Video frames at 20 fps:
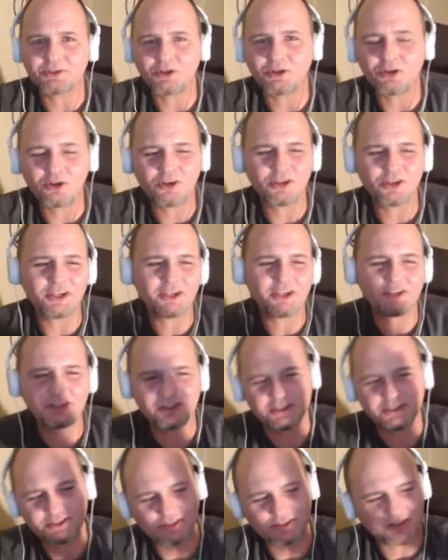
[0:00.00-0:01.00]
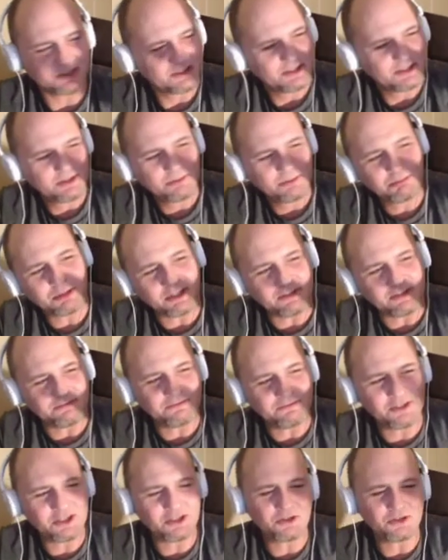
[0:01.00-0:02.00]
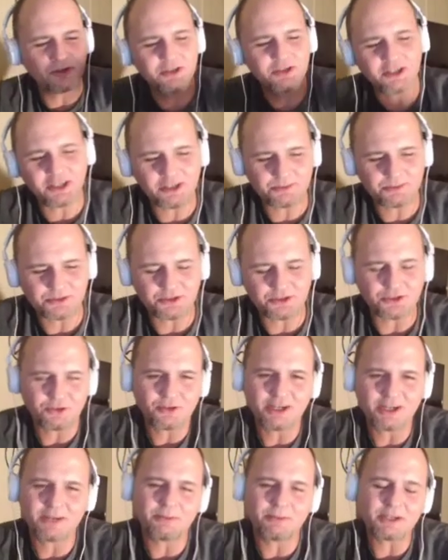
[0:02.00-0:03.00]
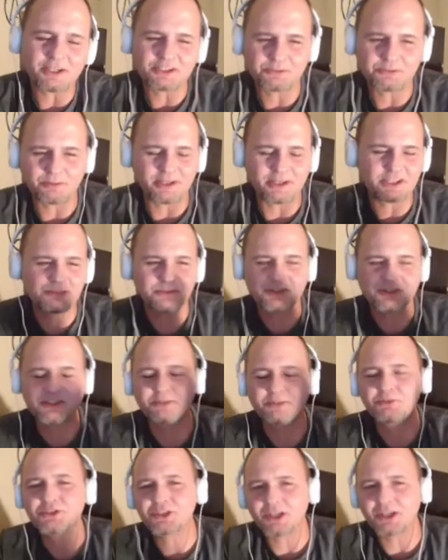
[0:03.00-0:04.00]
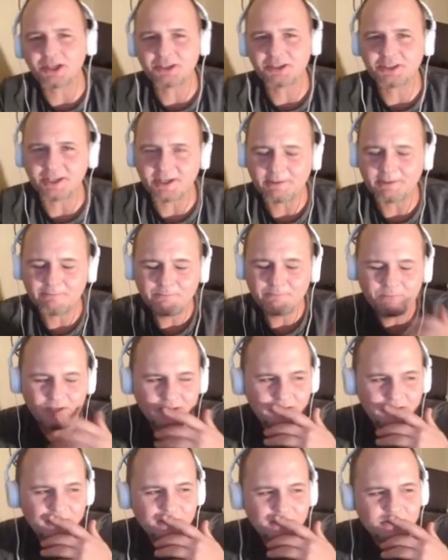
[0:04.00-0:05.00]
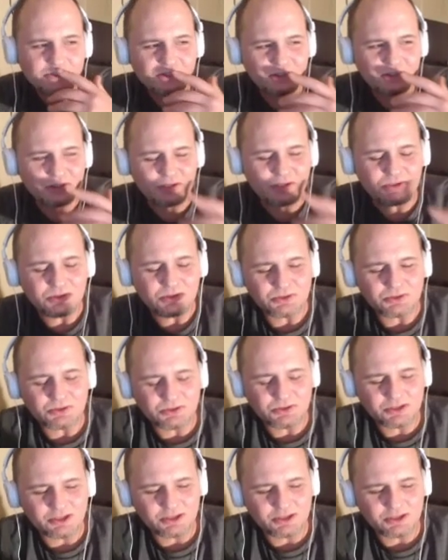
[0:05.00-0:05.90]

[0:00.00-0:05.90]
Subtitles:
All atheists play video games in their grandma's basement, some shit like that. So